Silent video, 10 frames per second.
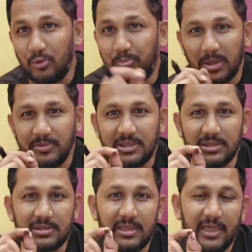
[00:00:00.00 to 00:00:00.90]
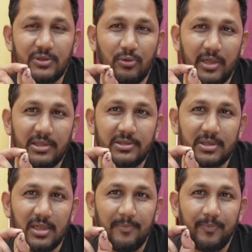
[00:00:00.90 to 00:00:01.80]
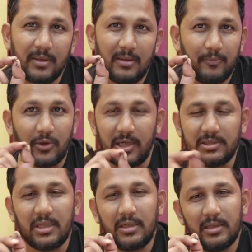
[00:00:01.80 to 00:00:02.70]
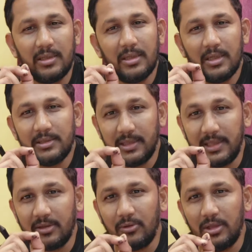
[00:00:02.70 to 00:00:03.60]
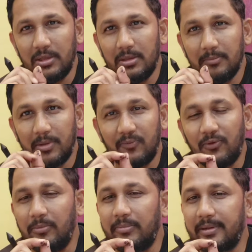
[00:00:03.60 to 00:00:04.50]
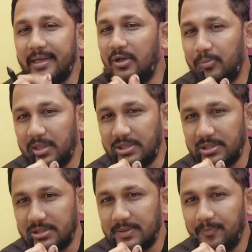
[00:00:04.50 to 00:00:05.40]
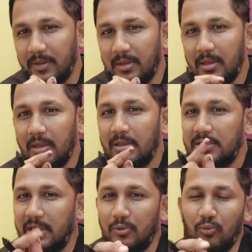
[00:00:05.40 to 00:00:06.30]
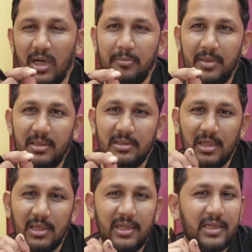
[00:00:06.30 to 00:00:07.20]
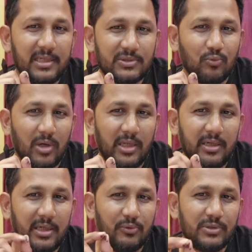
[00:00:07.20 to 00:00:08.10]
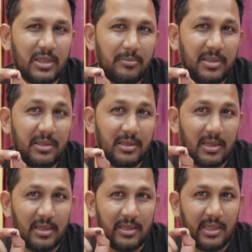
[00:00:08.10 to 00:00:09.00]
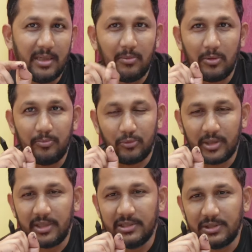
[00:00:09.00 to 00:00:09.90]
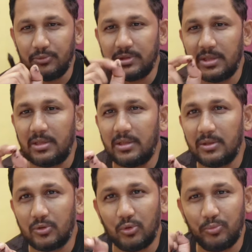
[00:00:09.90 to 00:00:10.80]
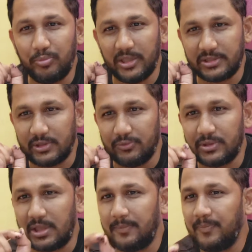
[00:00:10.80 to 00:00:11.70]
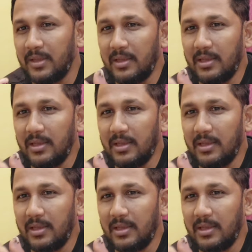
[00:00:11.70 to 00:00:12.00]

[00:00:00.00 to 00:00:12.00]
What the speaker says: group permissions. Next one is for other, they can only perform read operations. There one mean the link is one, user mean name of owner is user, group is user.